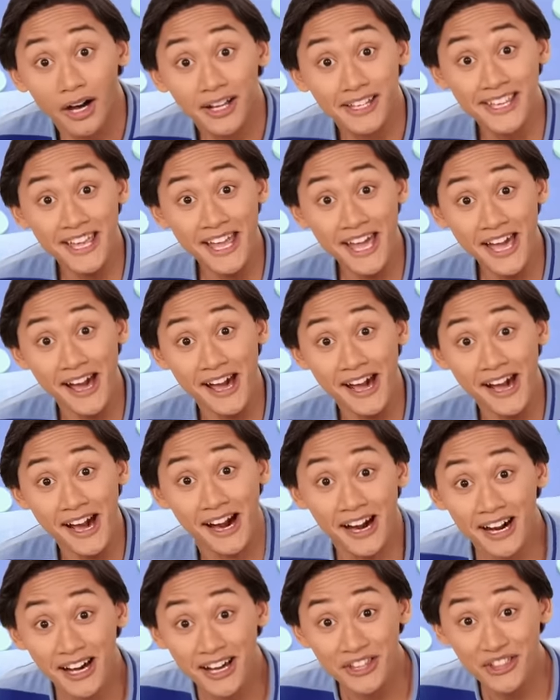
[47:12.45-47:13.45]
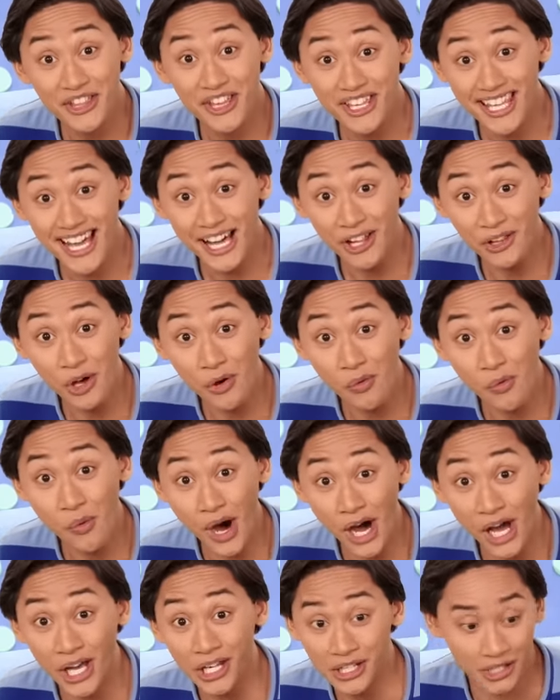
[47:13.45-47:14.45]
Yeah! The yellow
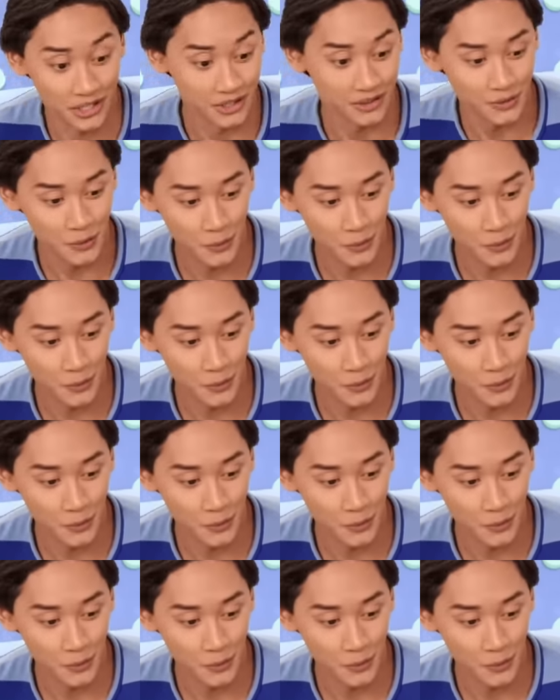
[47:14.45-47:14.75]
one!